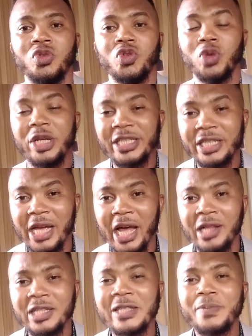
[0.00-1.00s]
So the
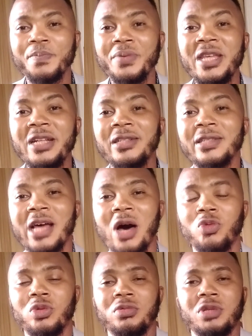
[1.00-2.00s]
child spills
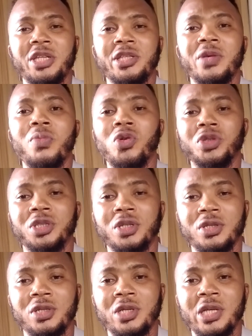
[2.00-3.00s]
out his
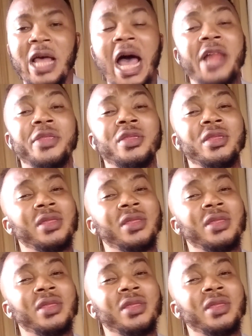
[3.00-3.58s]
emotions. And